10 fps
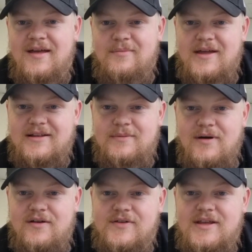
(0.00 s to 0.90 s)
picked up
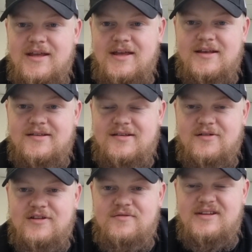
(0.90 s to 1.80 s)
over the years, so
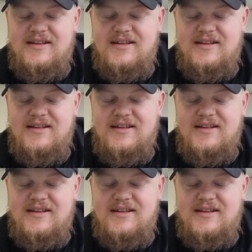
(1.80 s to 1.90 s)
I don't need